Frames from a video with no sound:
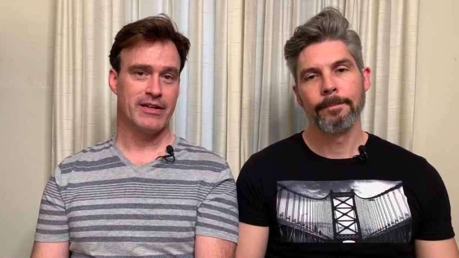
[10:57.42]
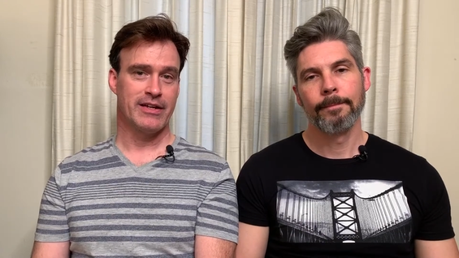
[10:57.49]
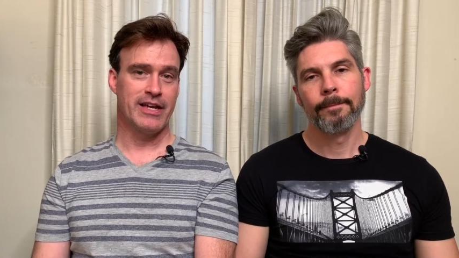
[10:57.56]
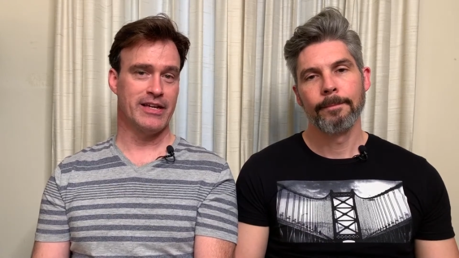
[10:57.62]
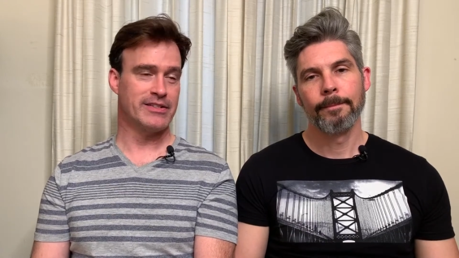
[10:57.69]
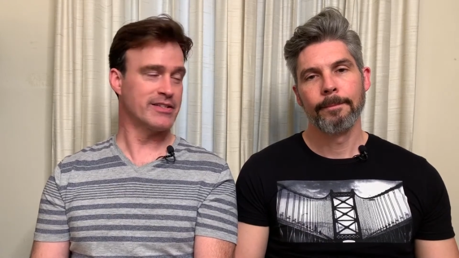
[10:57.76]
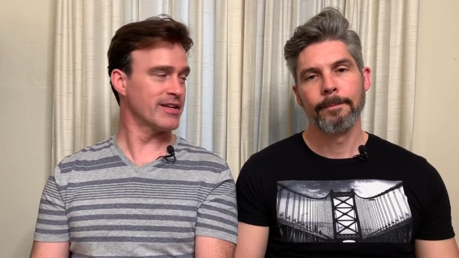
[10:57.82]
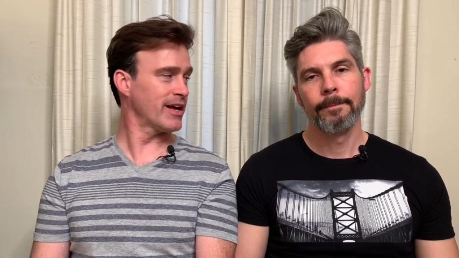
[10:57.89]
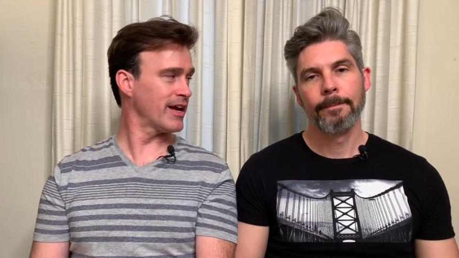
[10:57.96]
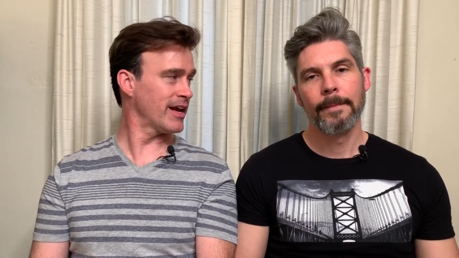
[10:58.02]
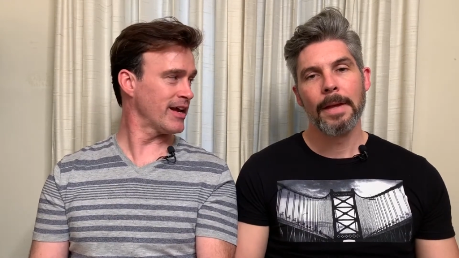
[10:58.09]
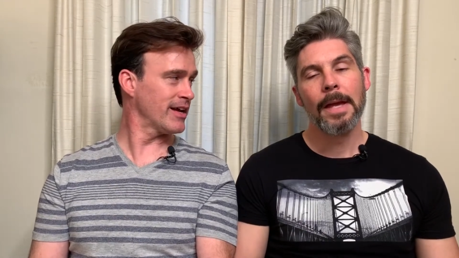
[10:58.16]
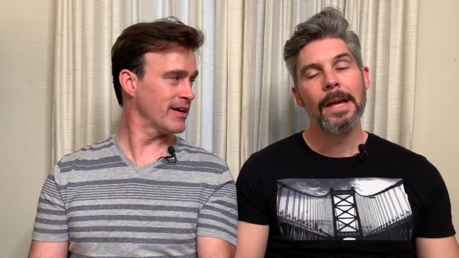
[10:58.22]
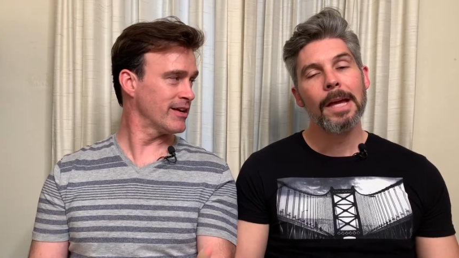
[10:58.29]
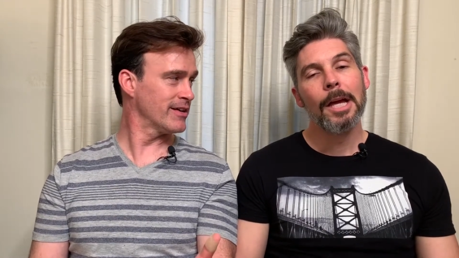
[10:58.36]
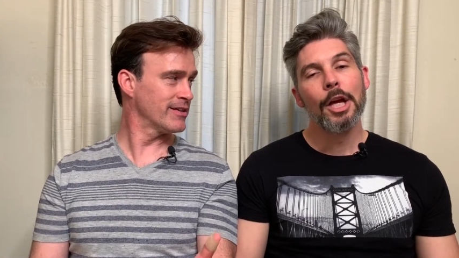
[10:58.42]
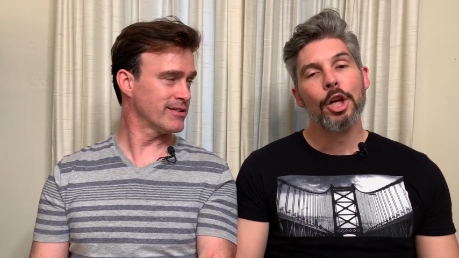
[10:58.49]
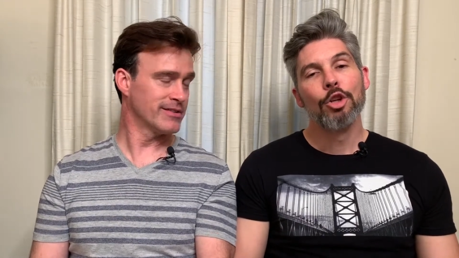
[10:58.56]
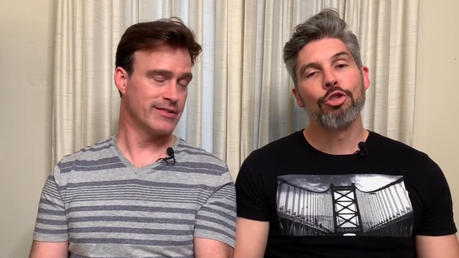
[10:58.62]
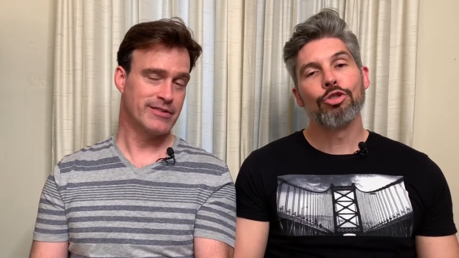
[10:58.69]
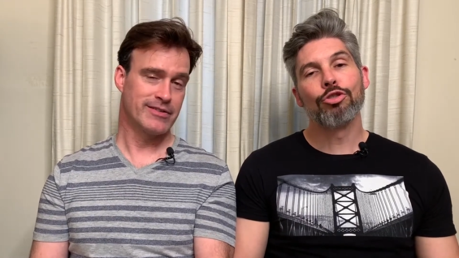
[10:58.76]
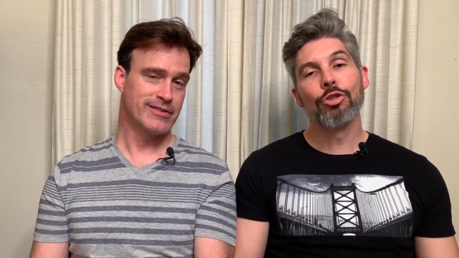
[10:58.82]
Speaker 1: gets a
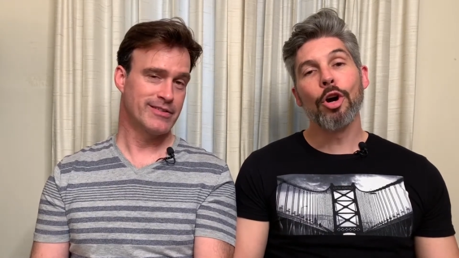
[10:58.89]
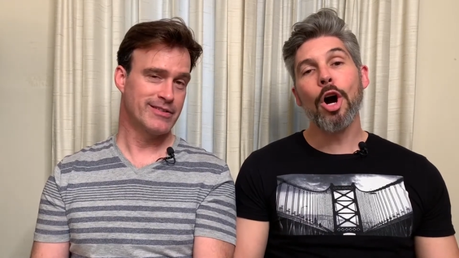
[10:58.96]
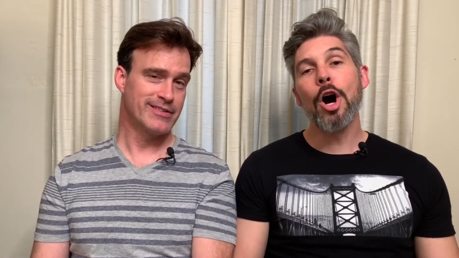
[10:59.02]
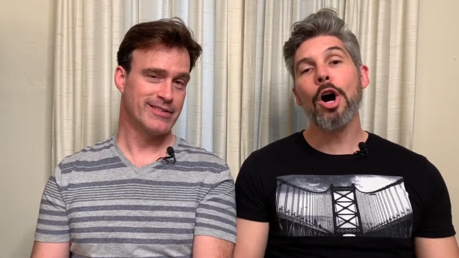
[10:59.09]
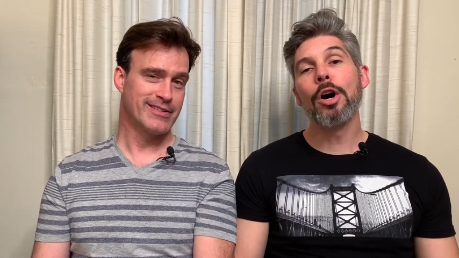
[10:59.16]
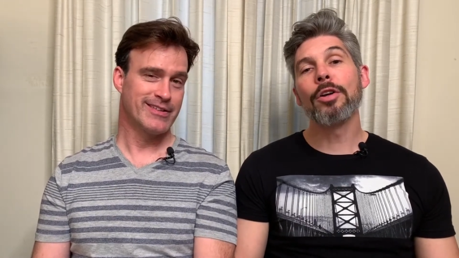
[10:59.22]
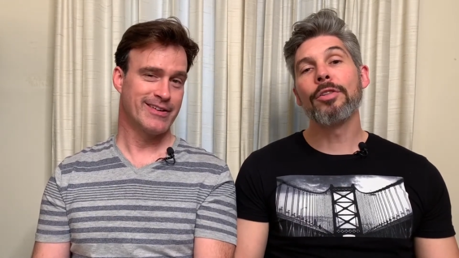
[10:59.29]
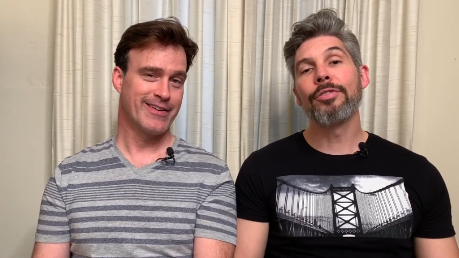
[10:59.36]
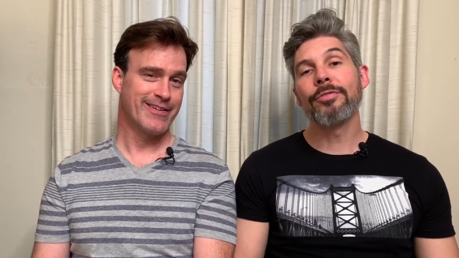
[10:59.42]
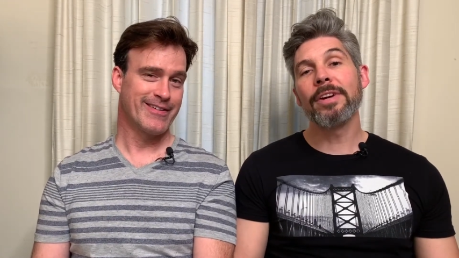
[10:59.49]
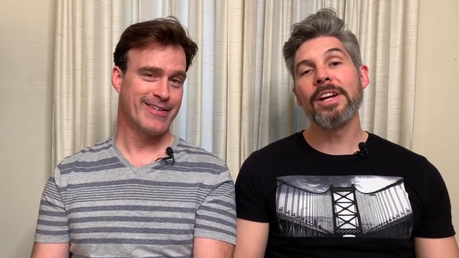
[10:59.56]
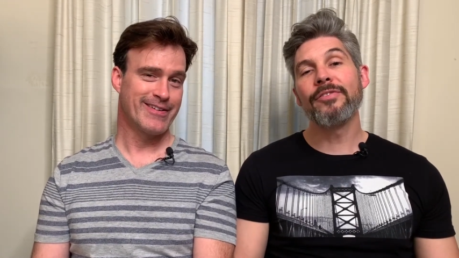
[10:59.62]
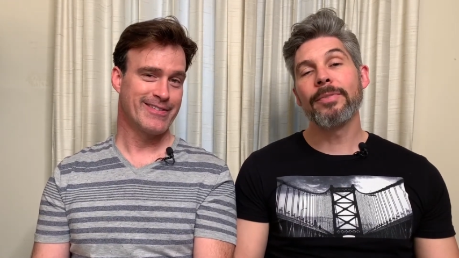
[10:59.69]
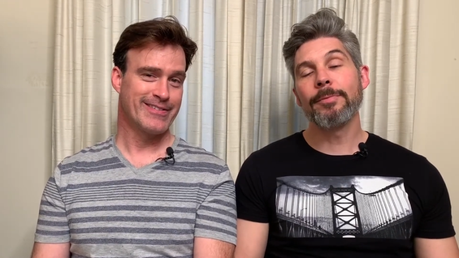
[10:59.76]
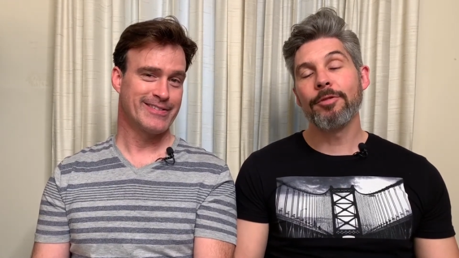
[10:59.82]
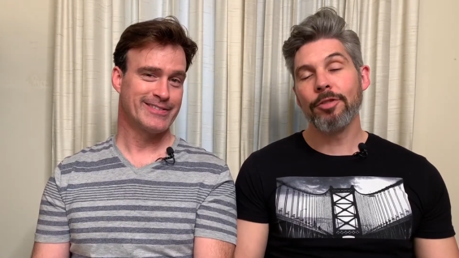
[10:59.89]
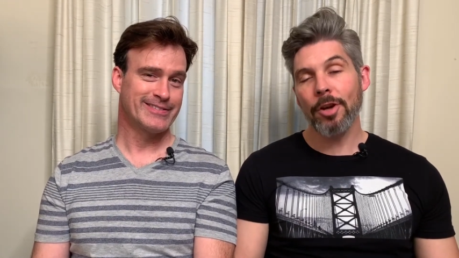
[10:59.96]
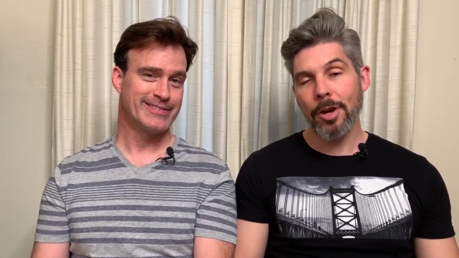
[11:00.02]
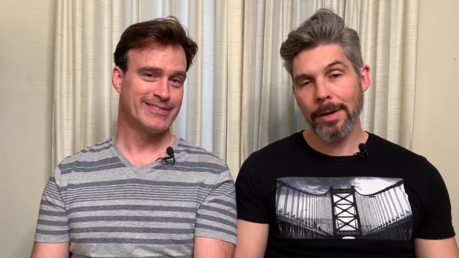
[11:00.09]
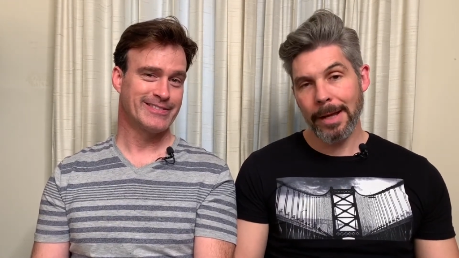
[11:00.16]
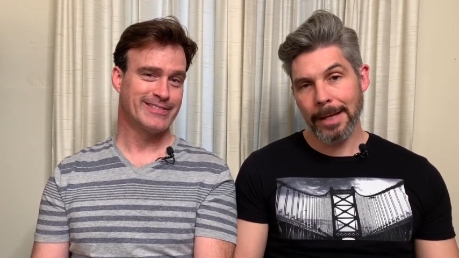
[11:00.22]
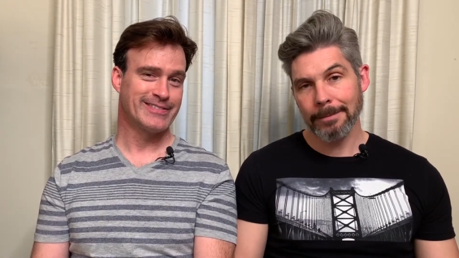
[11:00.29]
Speaker 2: Strong three from
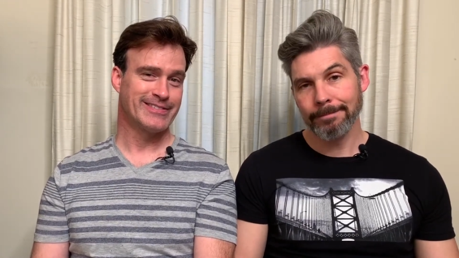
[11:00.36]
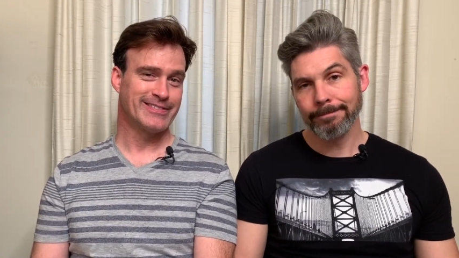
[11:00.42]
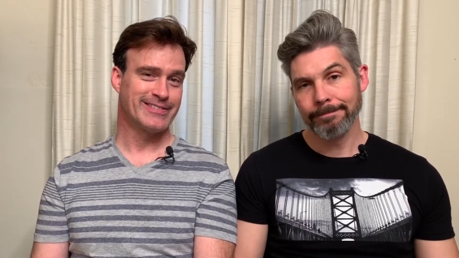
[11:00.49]
Shawnee.